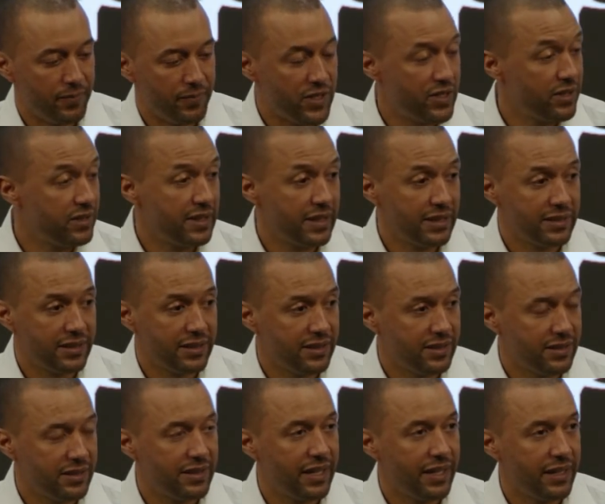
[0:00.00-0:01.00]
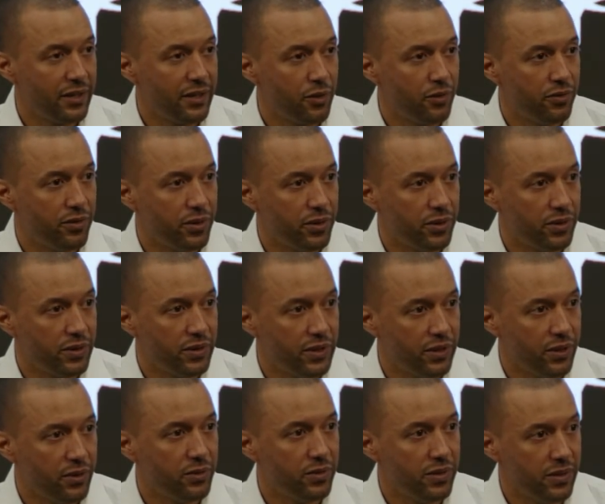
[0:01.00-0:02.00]
just as it is taking over, you
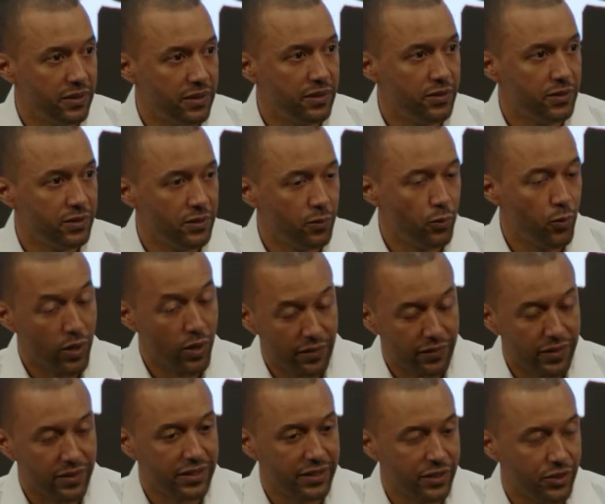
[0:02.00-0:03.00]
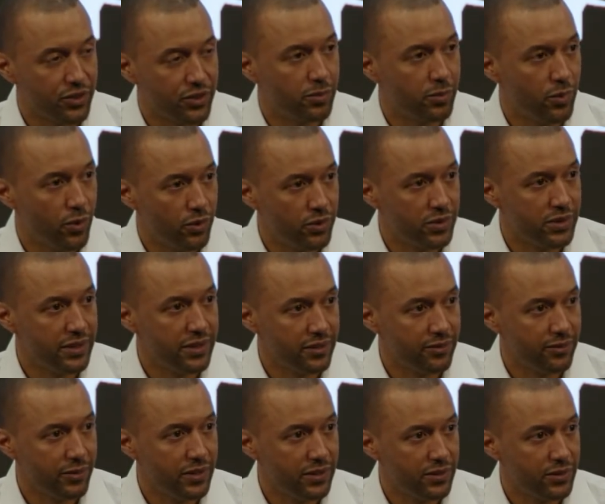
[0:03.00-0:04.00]
know, the one of the leadership roles
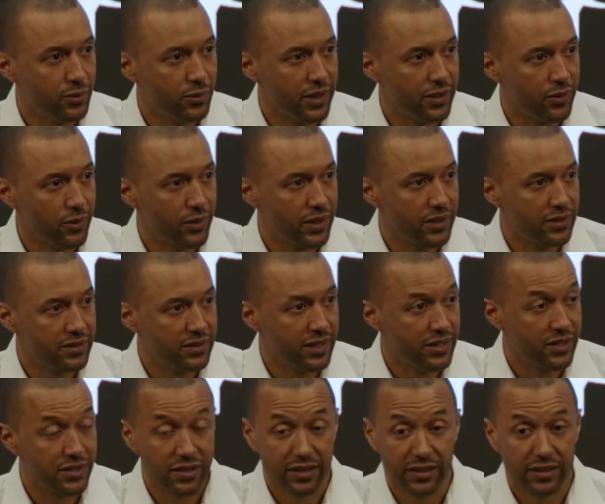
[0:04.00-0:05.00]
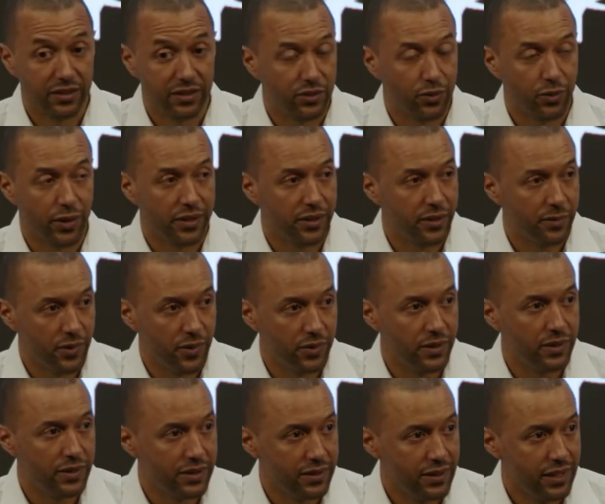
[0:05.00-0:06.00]
here for this great organization and this great
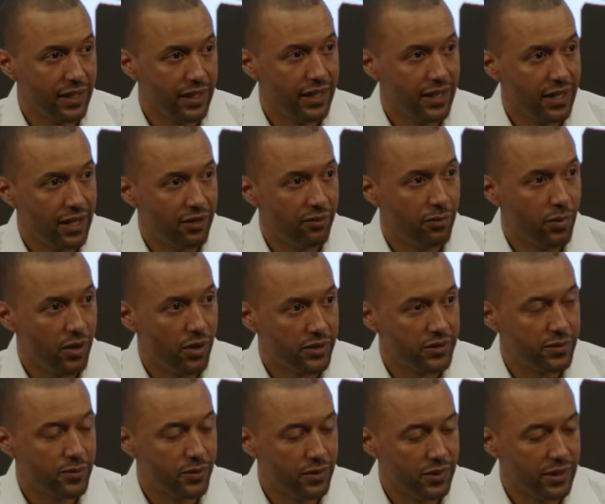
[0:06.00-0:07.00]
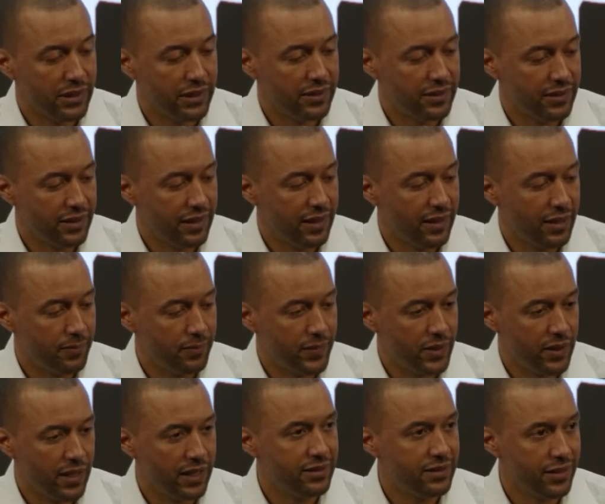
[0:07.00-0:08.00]
community of Baltimore. And,
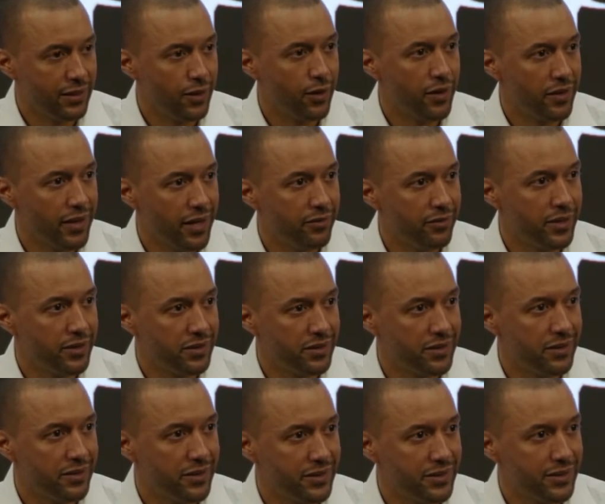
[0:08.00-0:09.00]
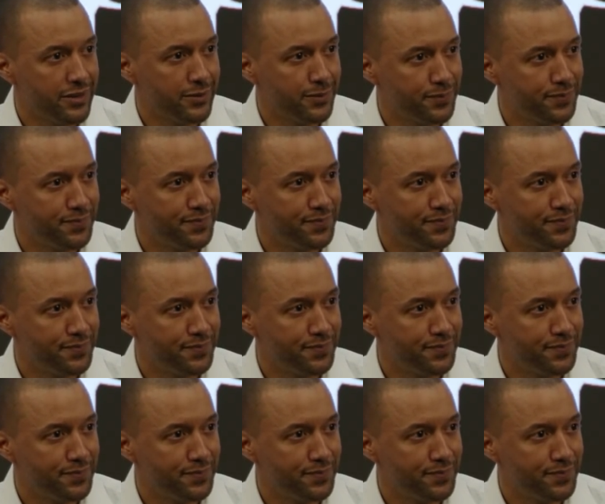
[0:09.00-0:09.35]
you know, I take all that very seriously.